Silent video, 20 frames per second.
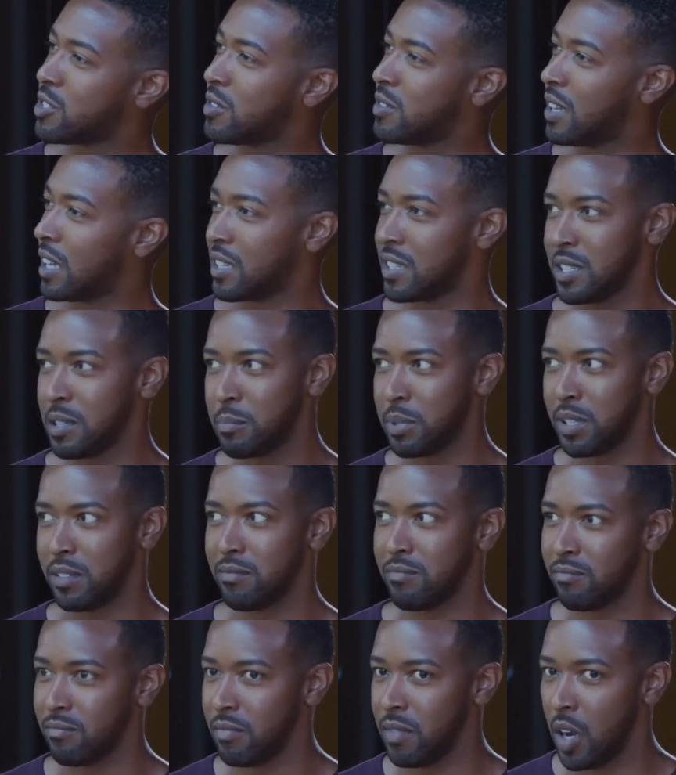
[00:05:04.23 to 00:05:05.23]
ID, but
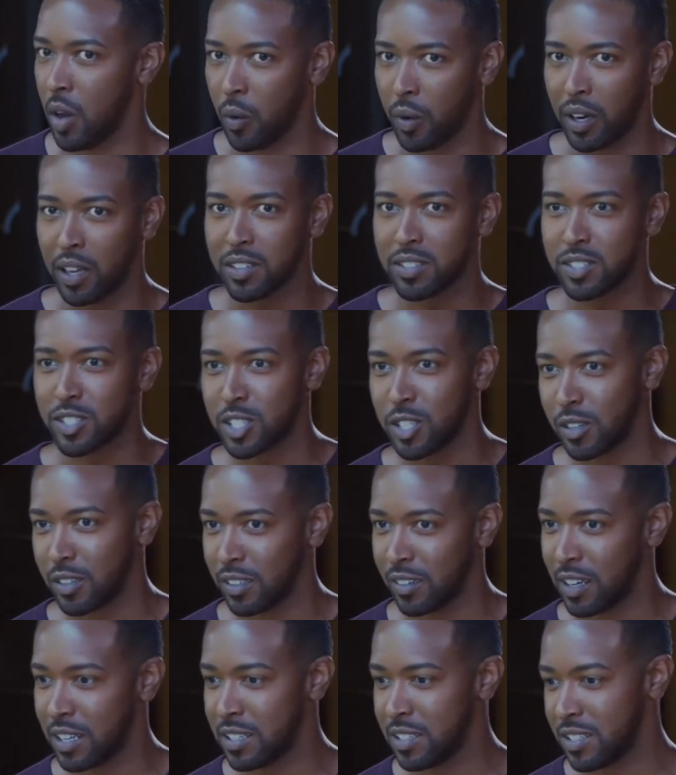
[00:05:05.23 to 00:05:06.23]
no one else is showing
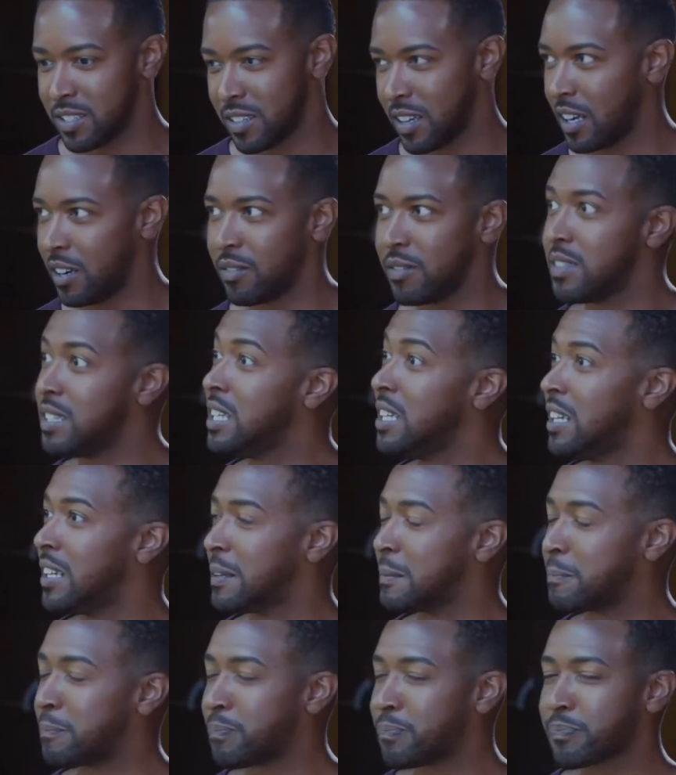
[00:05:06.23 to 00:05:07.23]
their ID, so I don't need it.
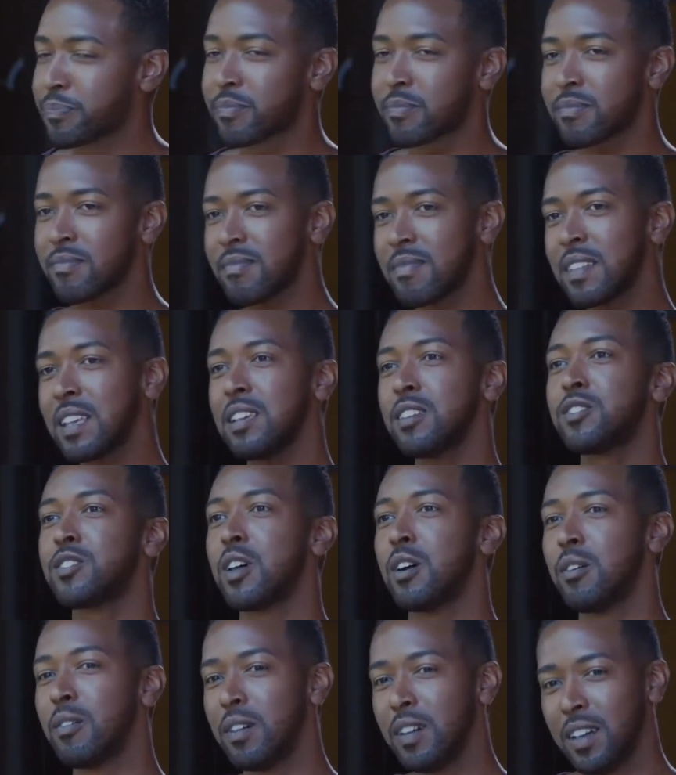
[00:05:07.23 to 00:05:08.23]

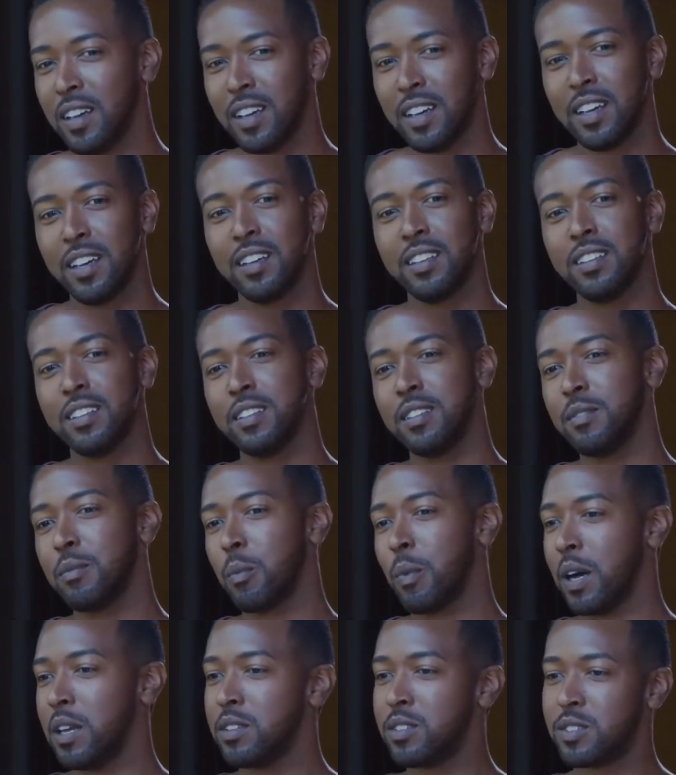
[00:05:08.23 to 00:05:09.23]
So
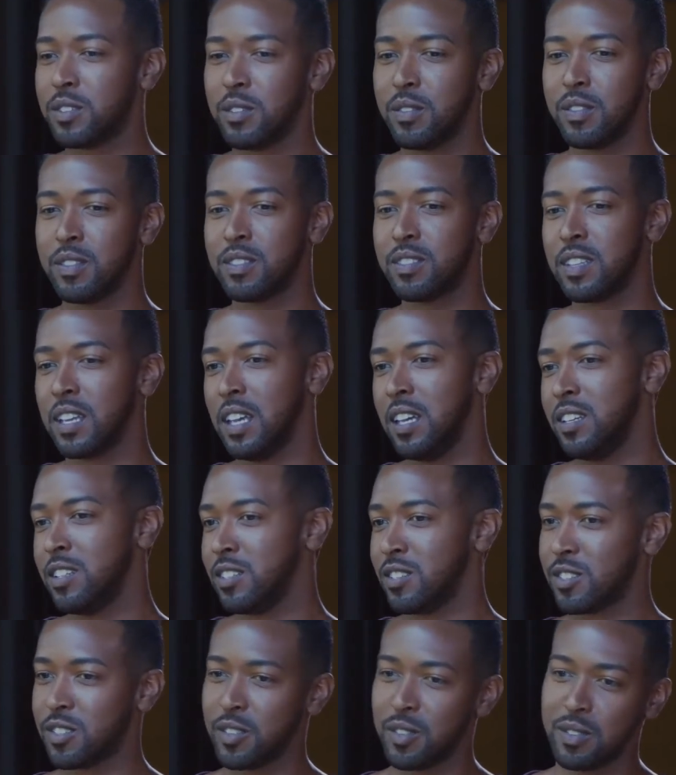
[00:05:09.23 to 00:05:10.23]
white students,
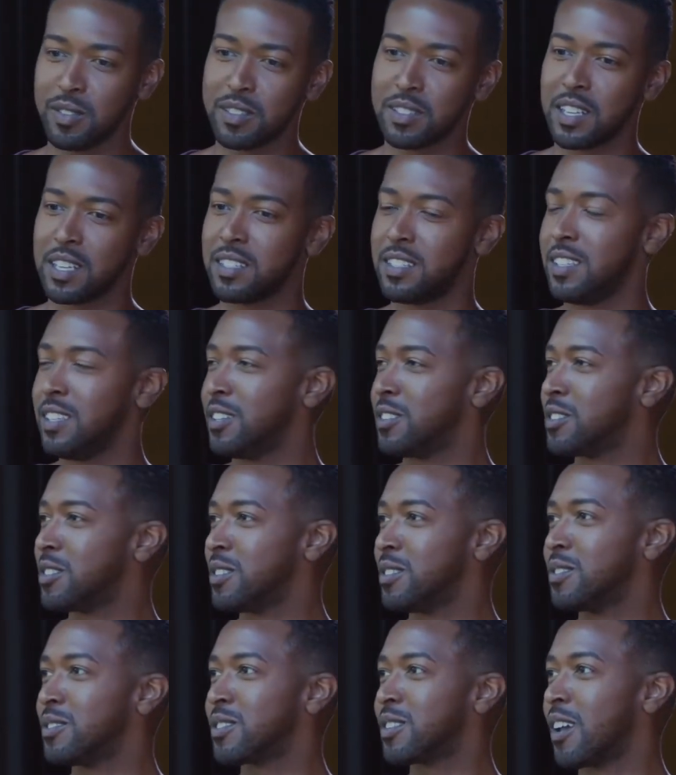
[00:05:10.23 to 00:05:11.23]
Asian students, Latino
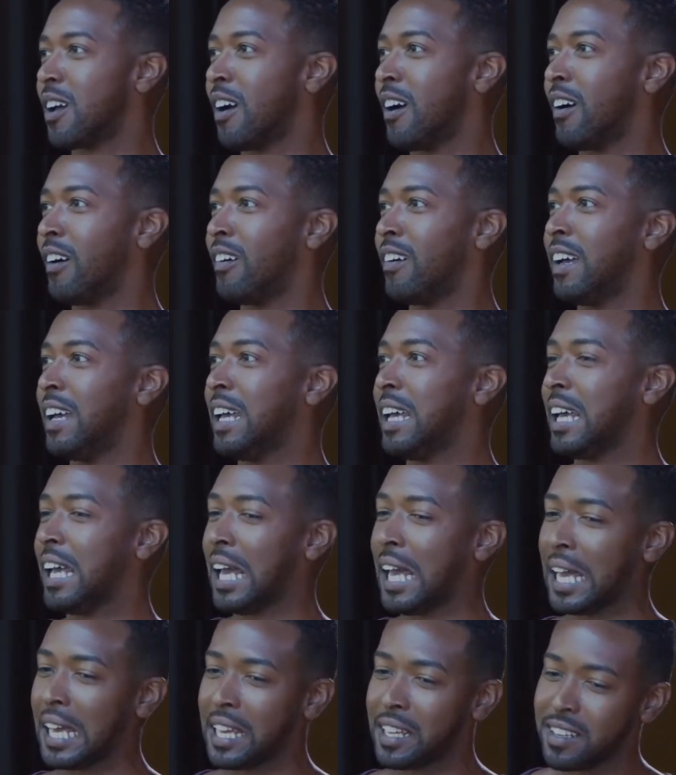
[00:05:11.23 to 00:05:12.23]
students go.
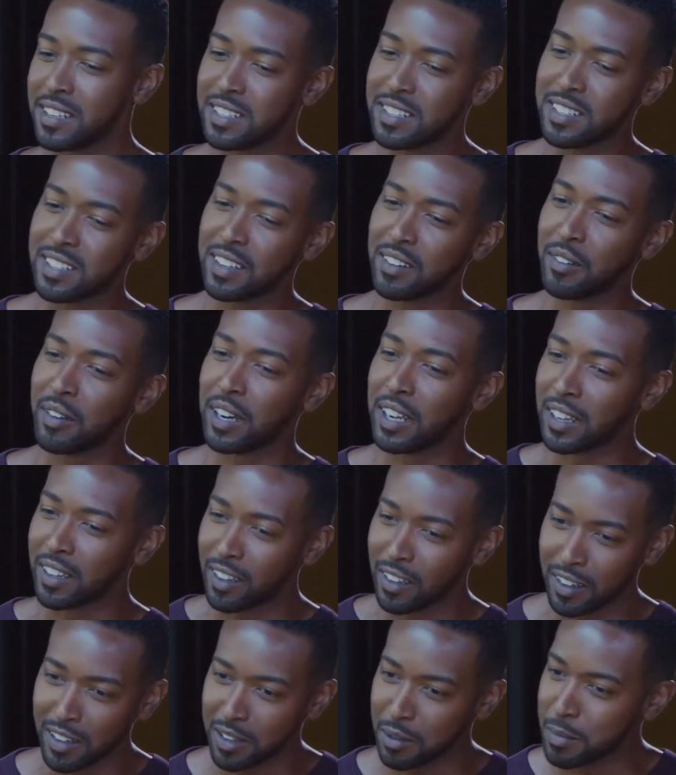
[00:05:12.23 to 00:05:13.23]
And when I
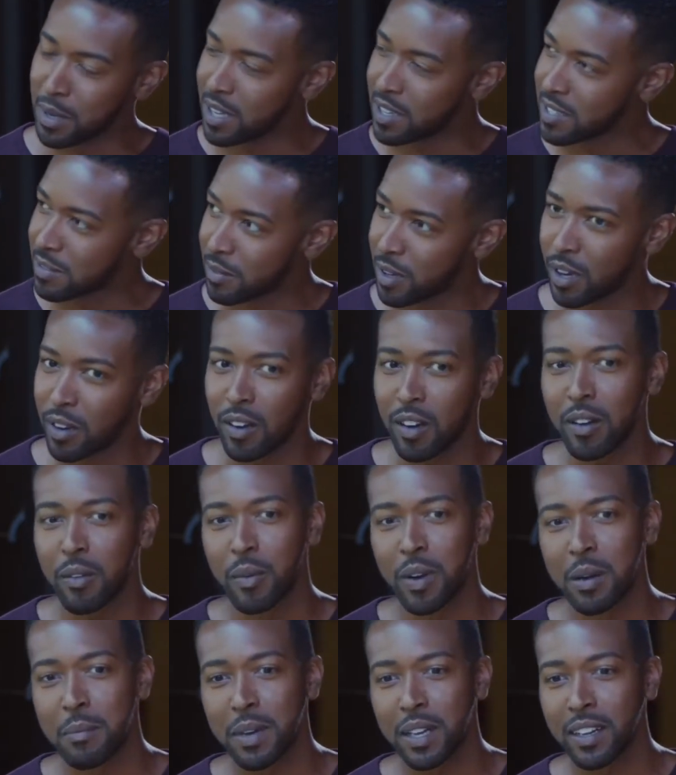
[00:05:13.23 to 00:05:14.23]
go on the bus, I'm going, oh,
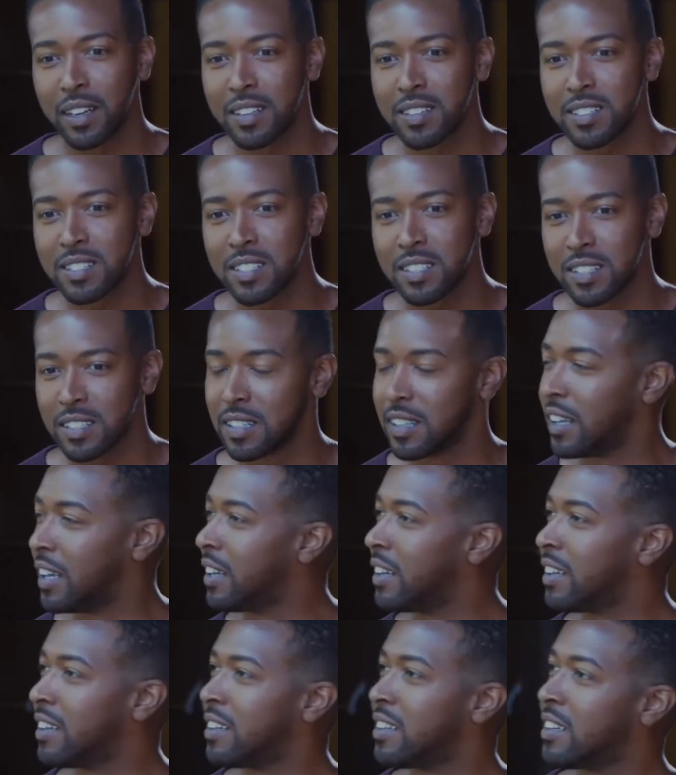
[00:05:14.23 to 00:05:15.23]
where am I going to sit? And
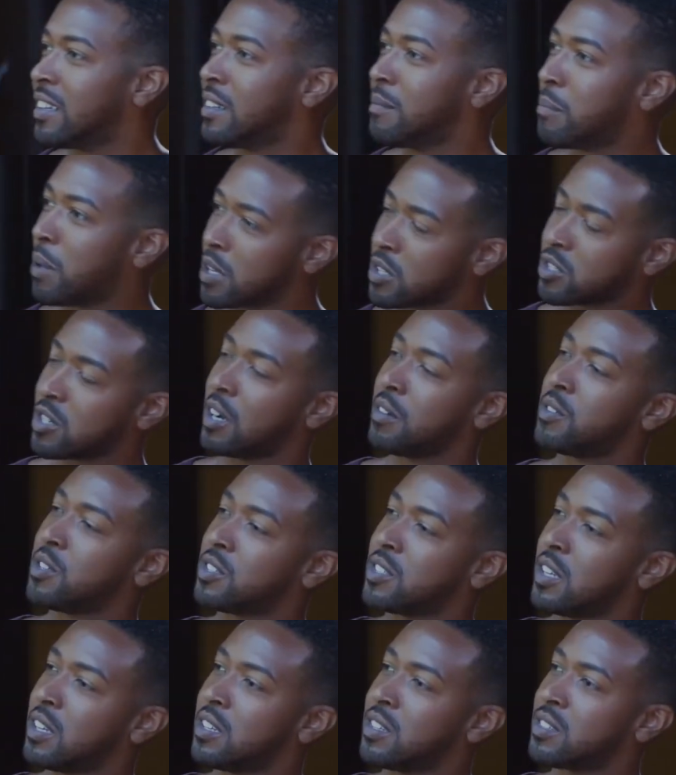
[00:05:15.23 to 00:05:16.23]
then the bus driver
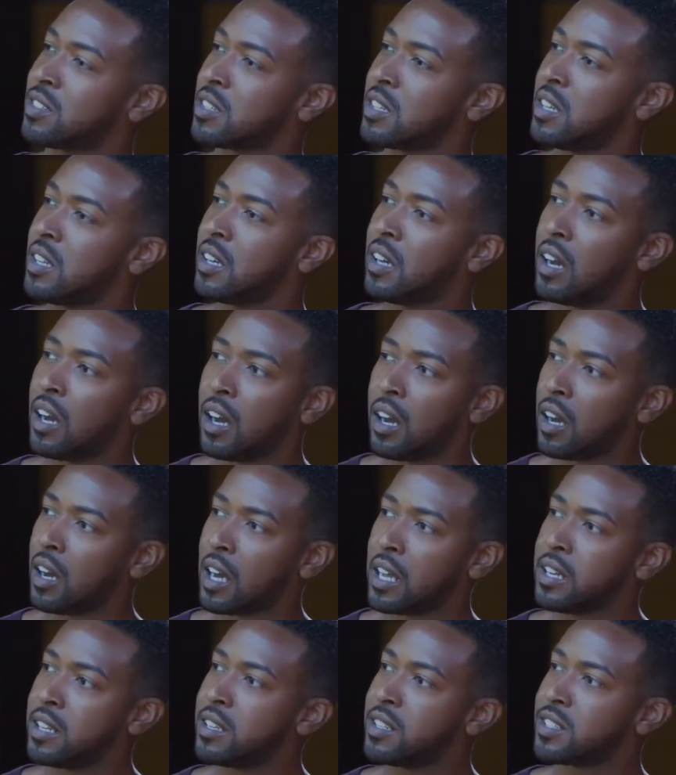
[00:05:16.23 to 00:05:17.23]
says,
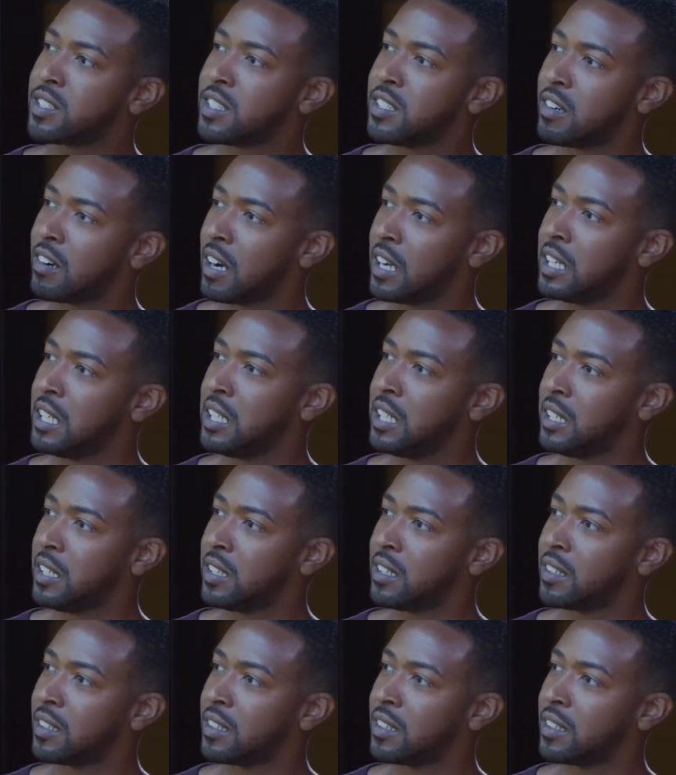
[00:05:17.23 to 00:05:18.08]
I need to see your ID.